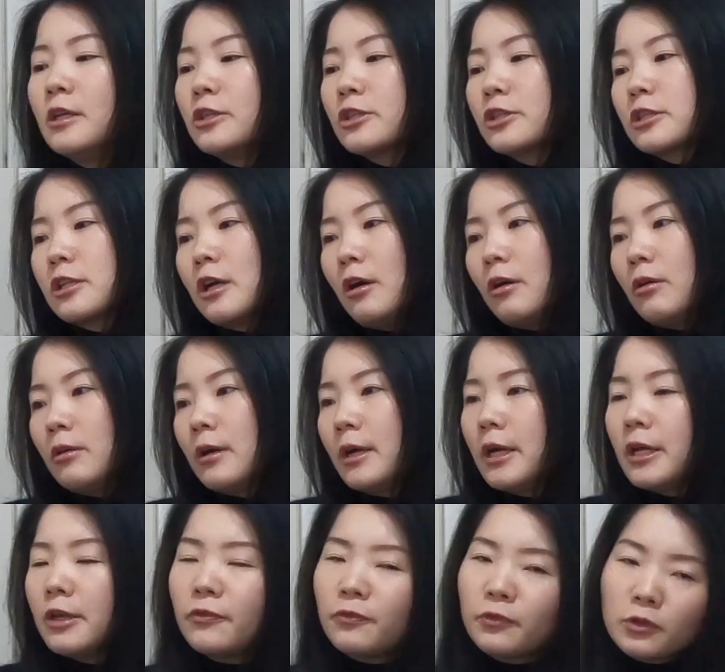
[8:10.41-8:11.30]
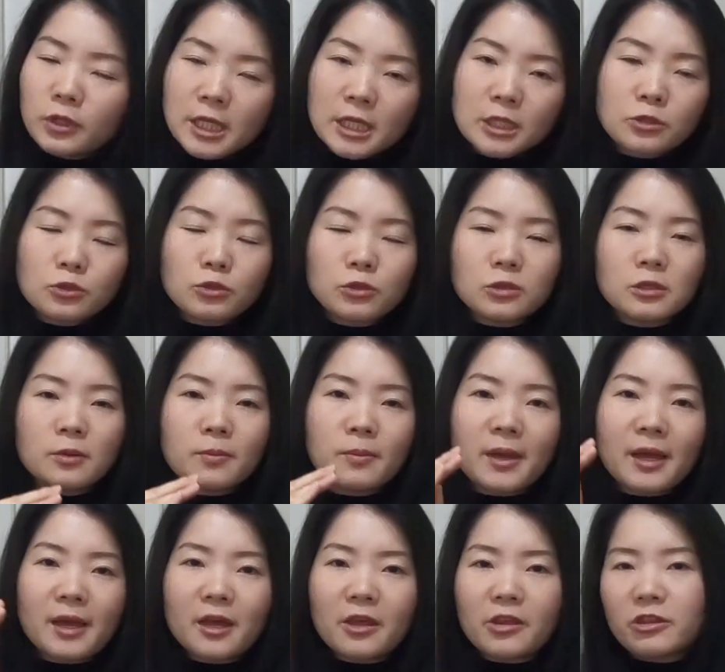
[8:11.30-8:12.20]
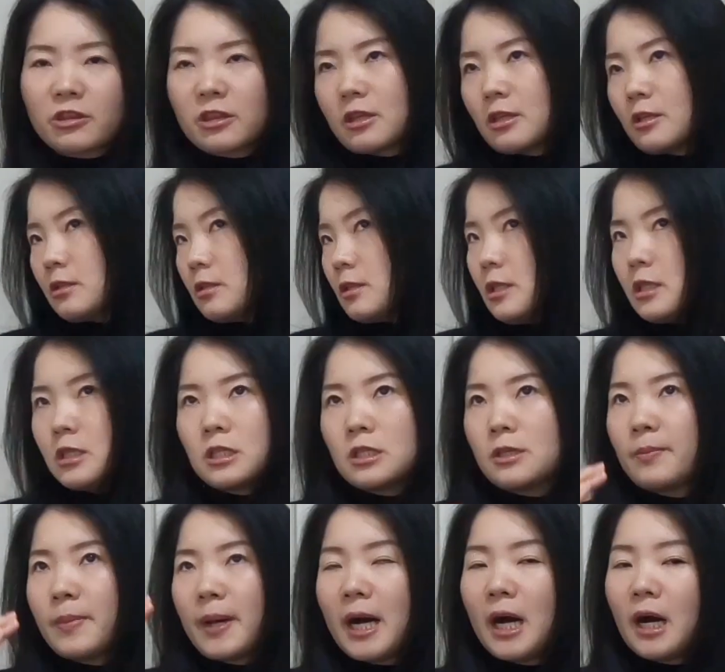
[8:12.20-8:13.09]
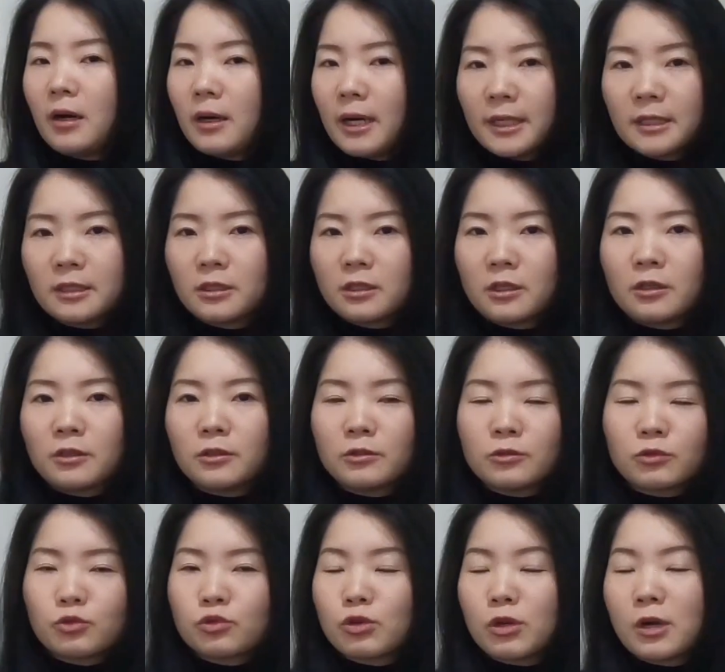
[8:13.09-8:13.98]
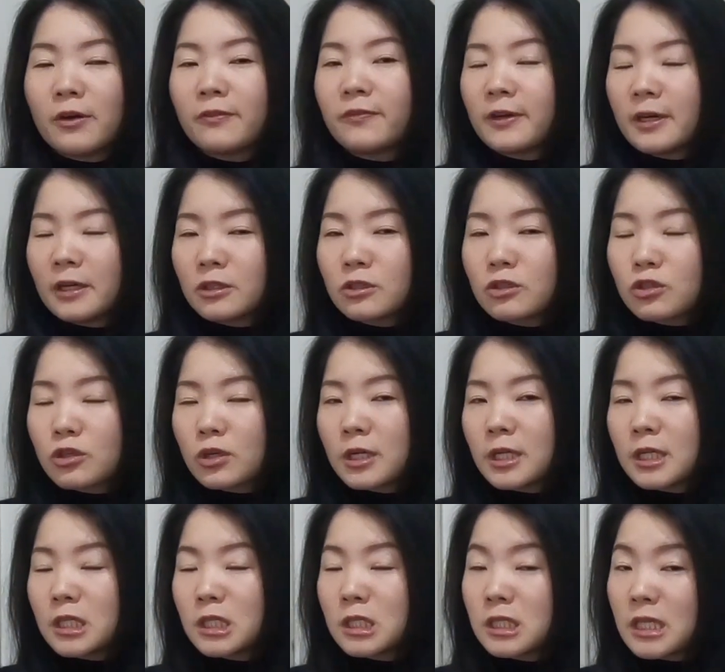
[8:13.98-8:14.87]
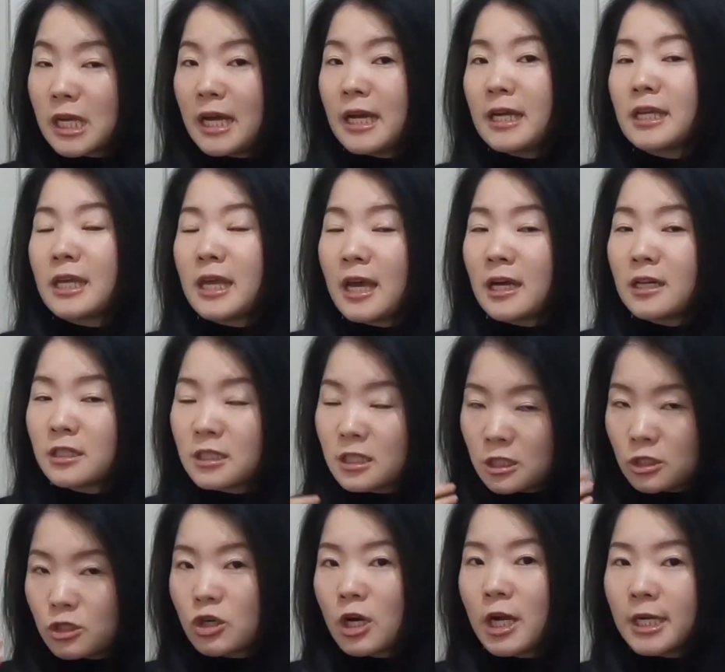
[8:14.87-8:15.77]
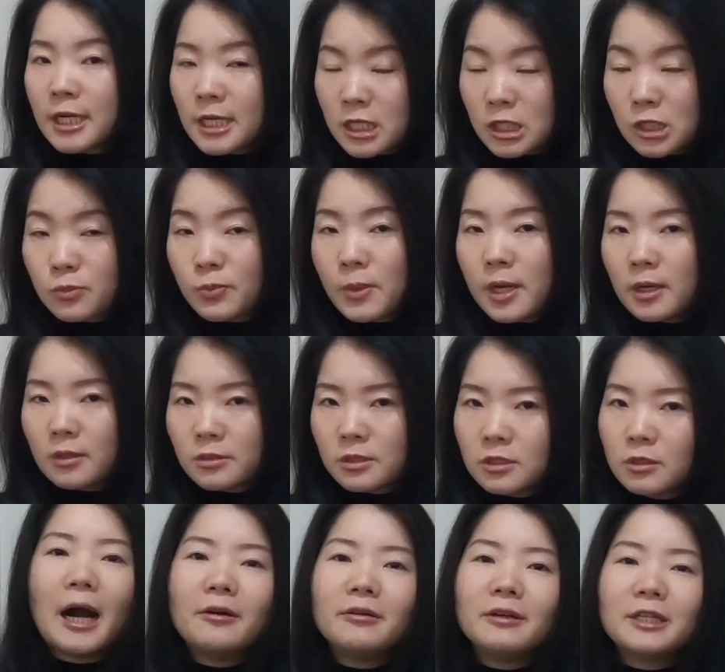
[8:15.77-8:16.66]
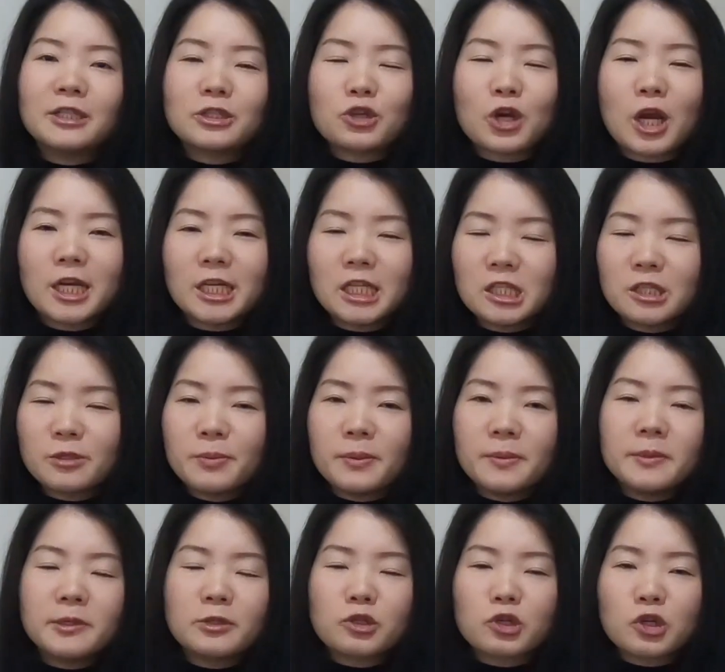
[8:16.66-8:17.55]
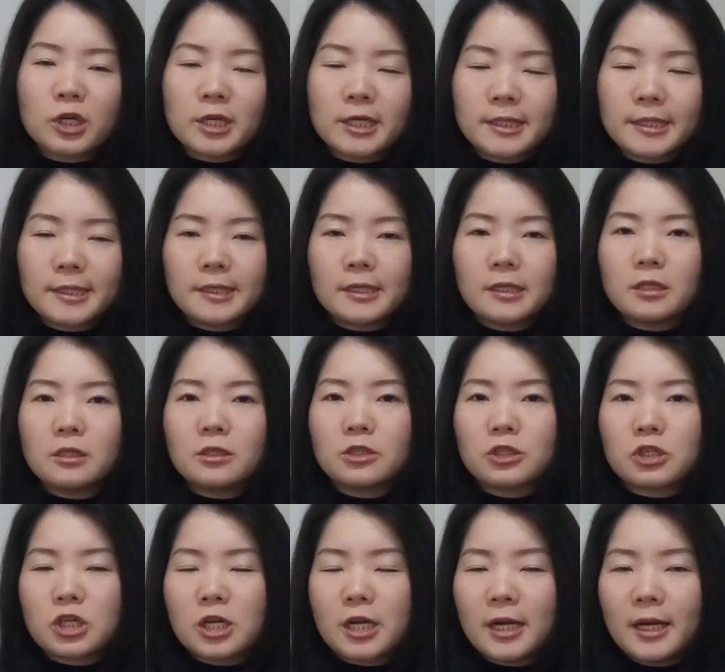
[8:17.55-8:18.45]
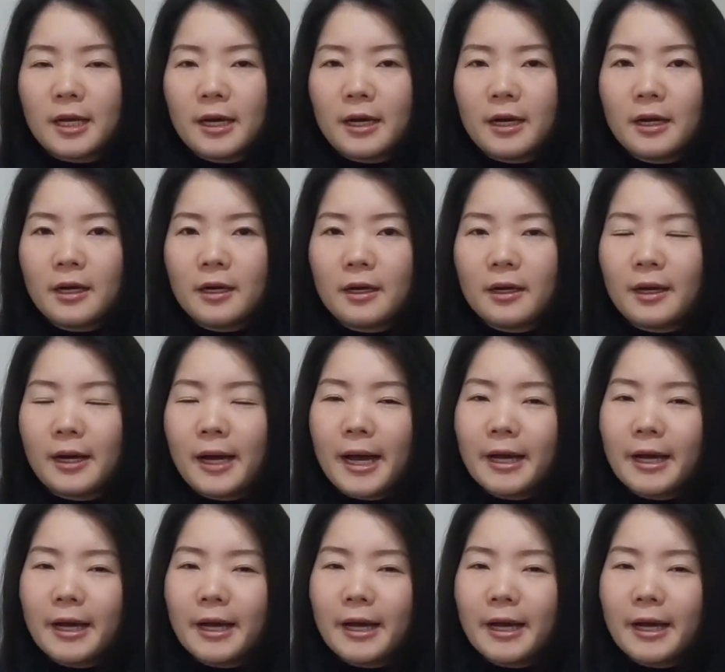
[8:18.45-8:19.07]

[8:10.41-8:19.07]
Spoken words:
So if you can do the math, it's about, I don't know, 12 countries. I counted China as well. How are Chinese people treated in Australia?